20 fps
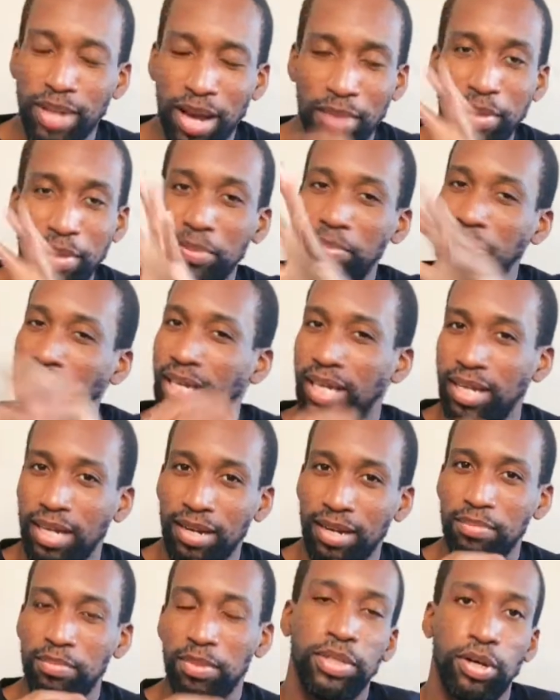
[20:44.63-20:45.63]
to, I might pick it
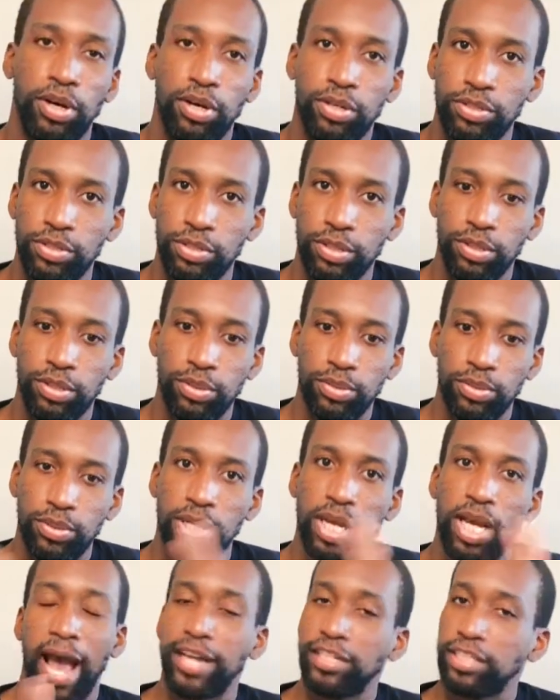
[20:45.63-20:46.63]
up. But also,
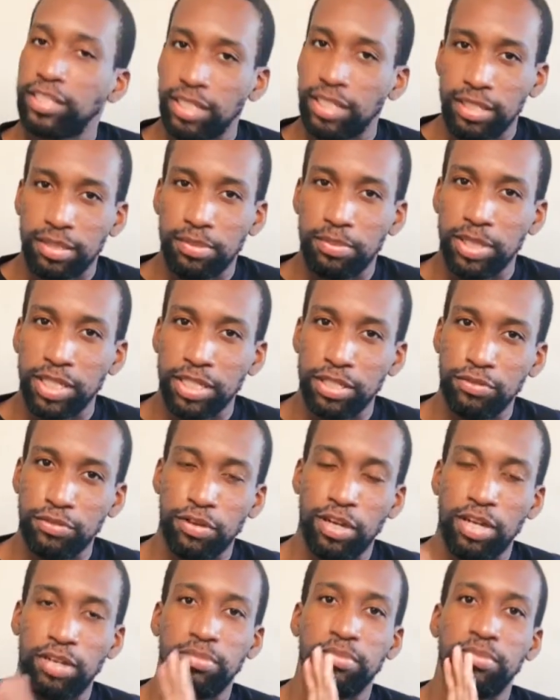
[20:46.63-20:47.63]
Ashley at the Bookish
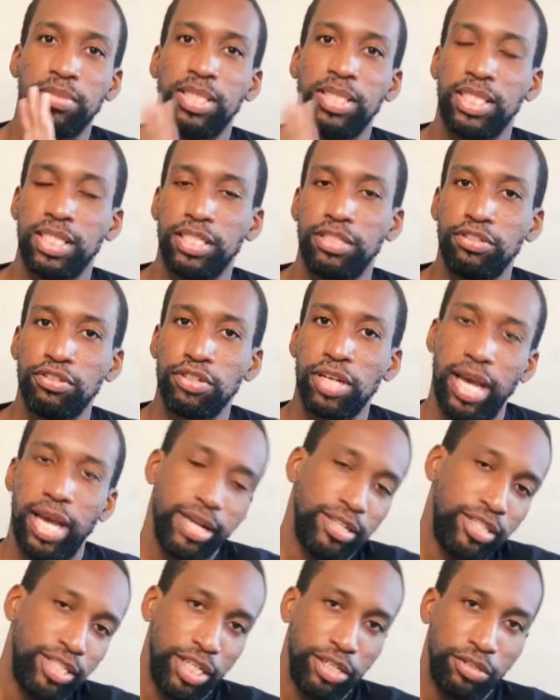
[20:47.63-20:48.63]
Realm, um, Deidre
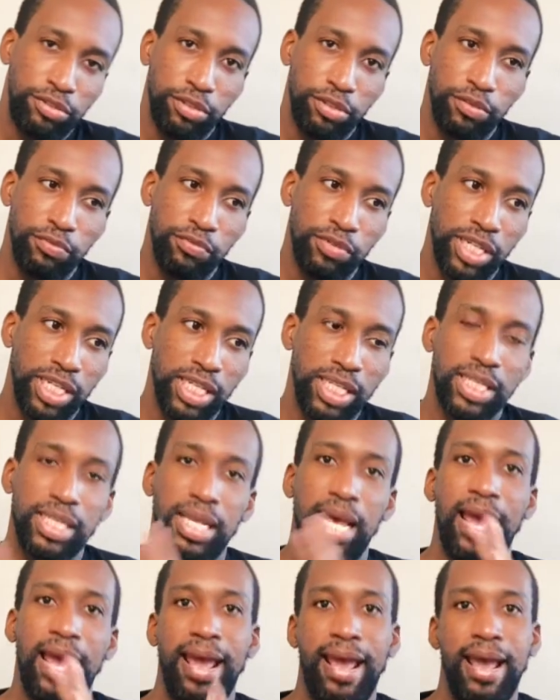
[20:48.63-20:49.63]
at Shade Tree Reads,
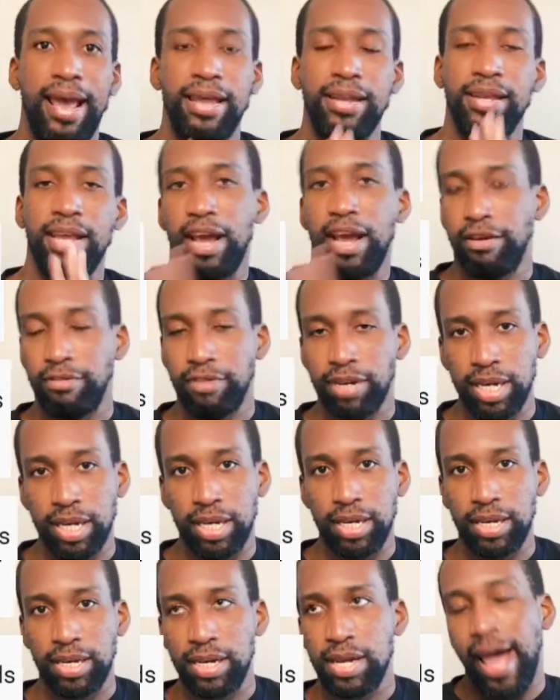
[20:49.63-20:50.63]
and
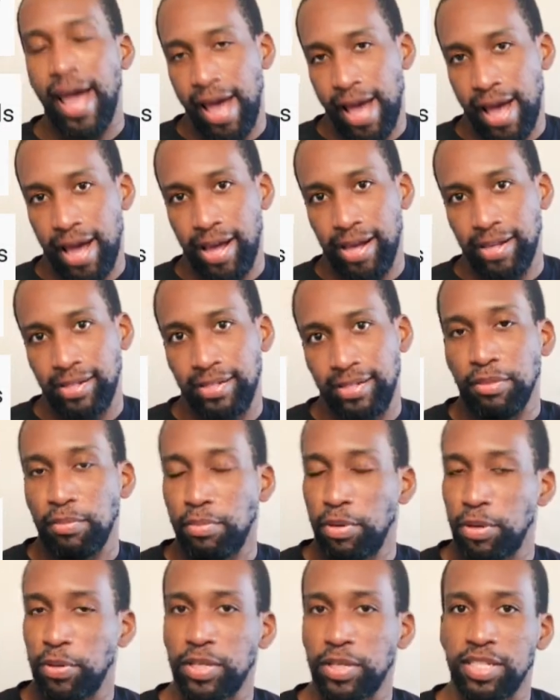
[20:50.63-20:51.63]
Erica at The
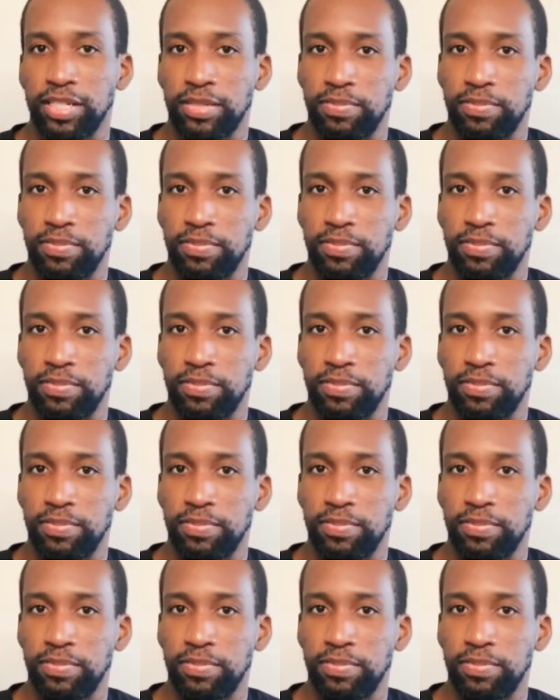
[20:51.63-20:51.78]
Broken